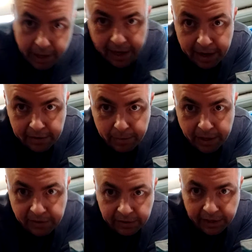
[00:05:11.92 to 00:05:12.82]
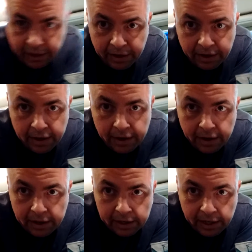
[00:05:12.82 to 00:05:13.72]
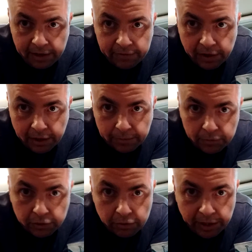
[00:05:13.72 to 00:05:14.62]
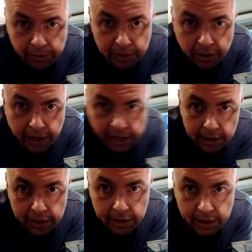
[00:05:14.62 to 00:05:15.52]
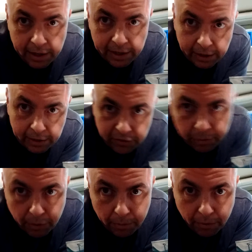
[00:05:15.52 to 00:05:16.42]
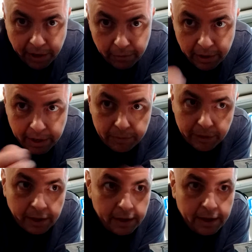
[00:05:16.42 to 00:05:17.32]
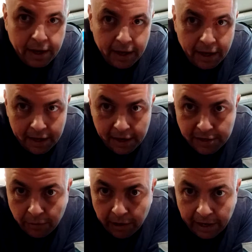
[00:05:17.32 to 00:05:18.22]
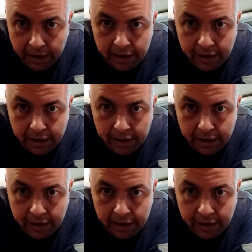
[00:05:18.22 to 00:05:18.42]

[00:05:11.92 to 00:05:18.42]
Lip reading: had. It's basically kind of a creamy white, not like a super bright white, but a nice white.